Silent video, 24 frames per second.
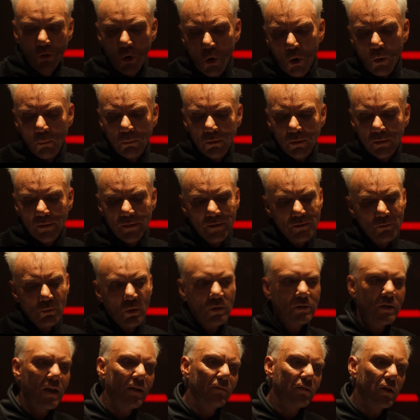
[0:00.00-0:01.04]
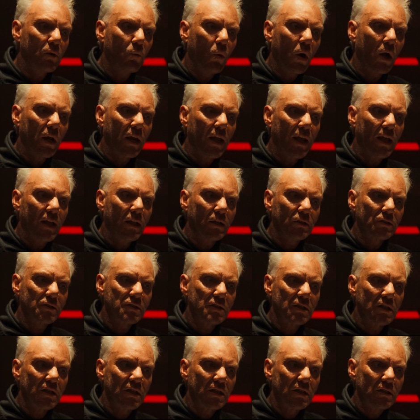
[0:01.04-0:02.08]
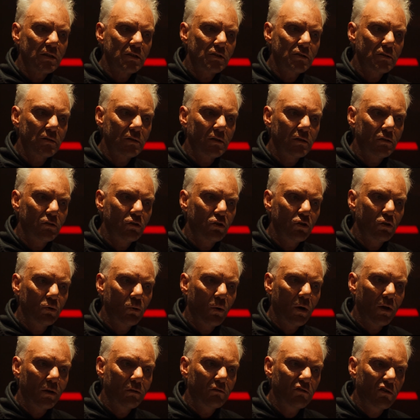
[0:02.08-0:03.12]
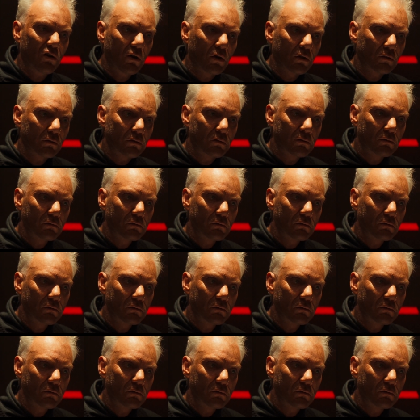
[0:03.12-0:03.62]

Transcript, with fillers: Normal is what everyone else is, and you are not.